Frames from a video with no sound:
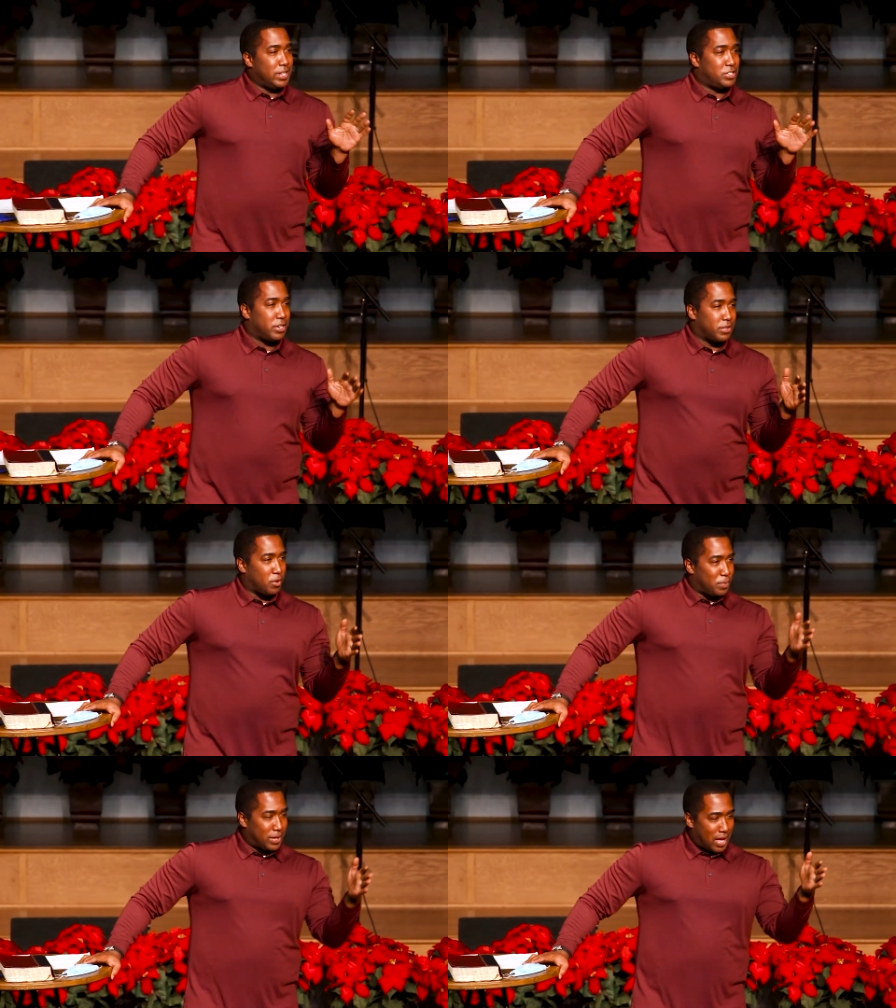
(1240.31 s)
each year,
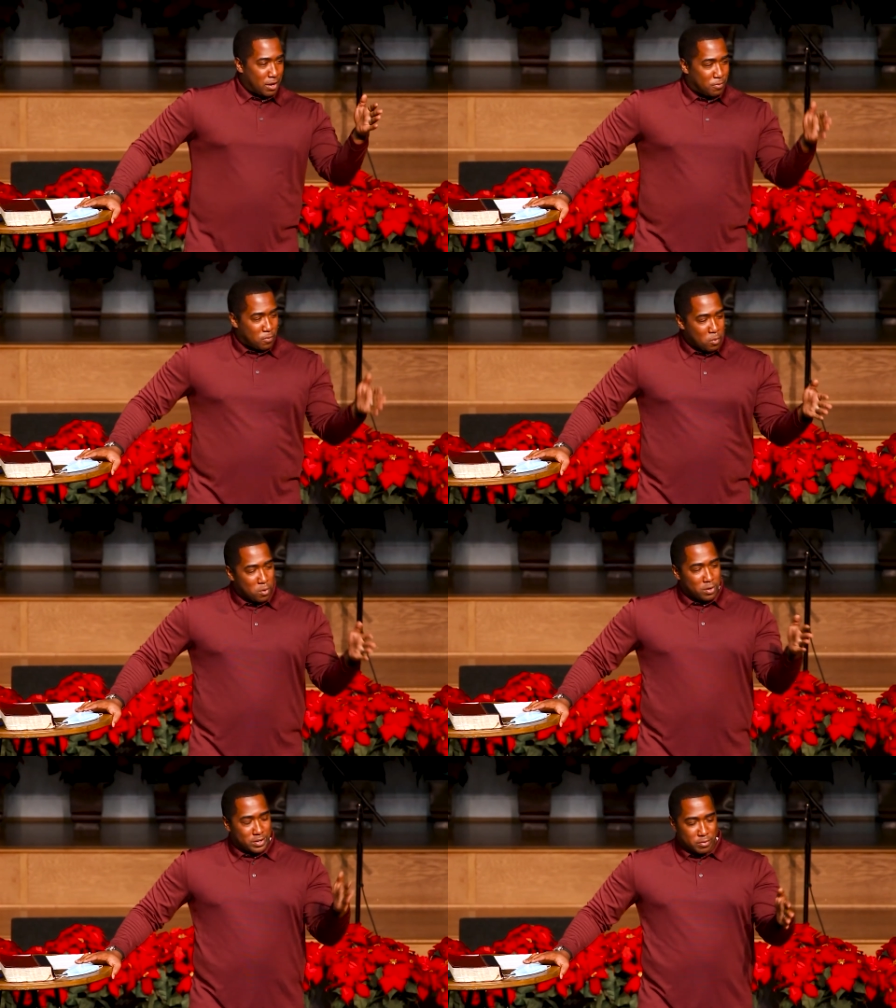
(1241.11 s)
there'll be kind of
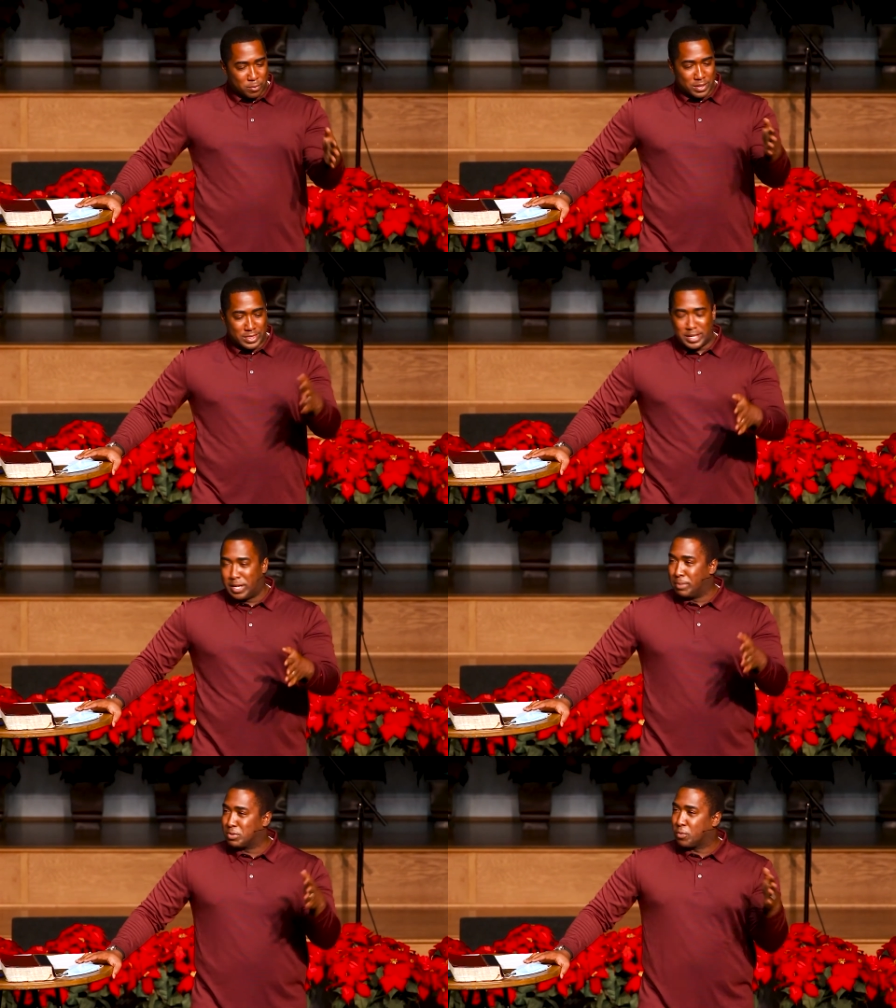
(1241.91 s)
four different
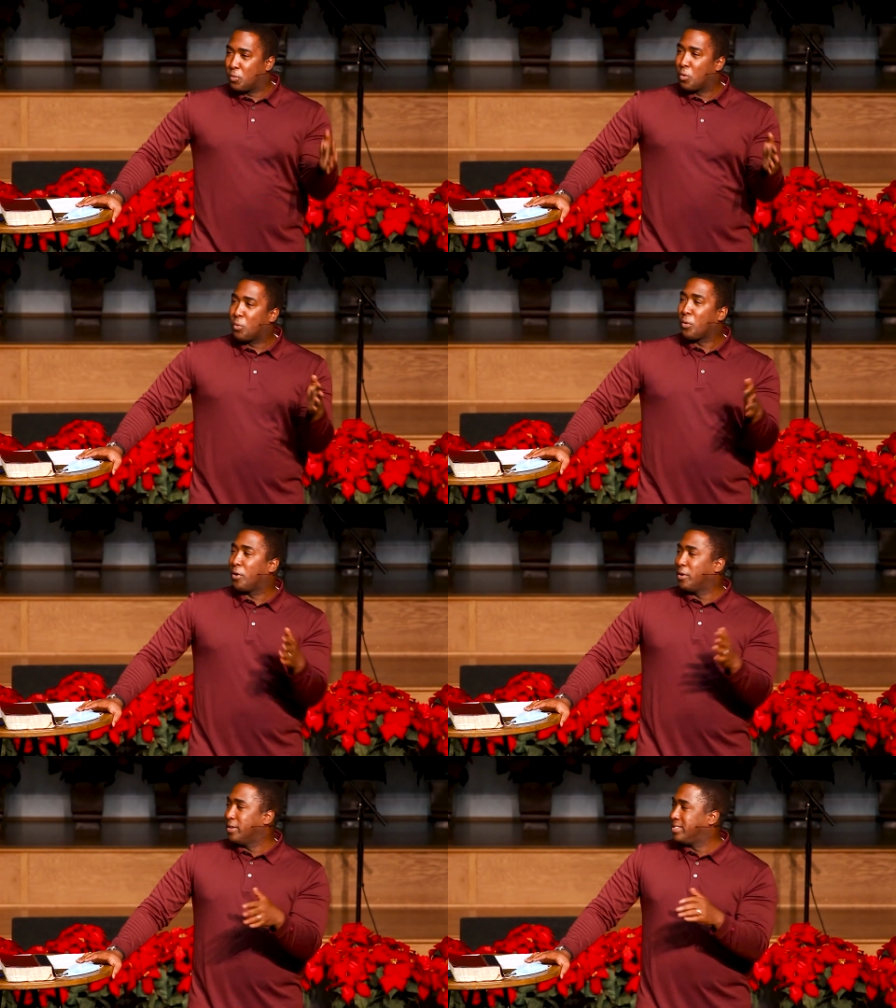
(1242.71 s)
themes or four
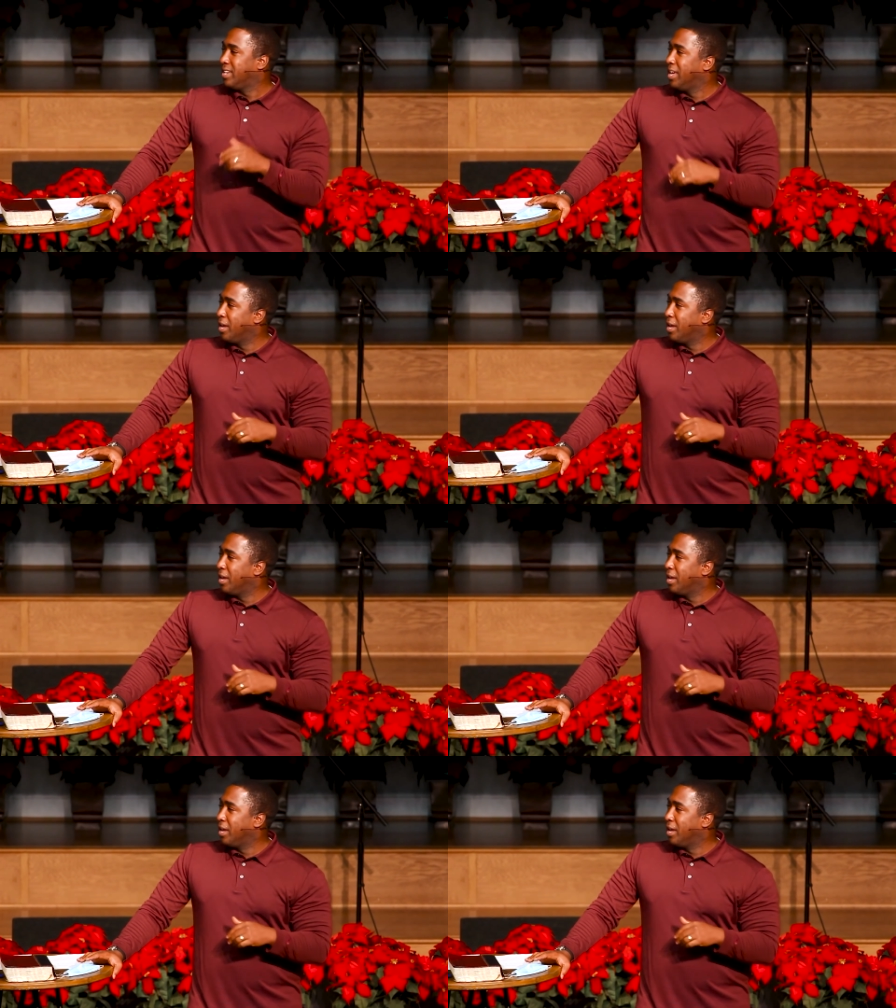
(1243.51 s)
words